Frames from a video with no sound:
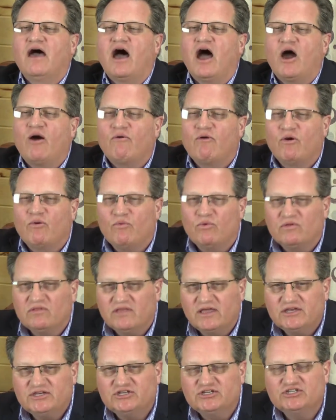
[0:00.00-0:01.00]
our
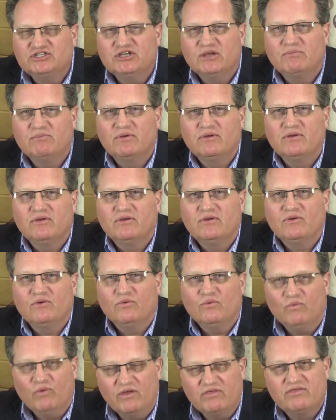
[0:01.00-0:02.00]
relationship
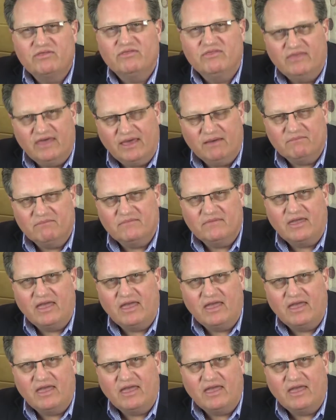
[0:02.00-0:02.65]
with them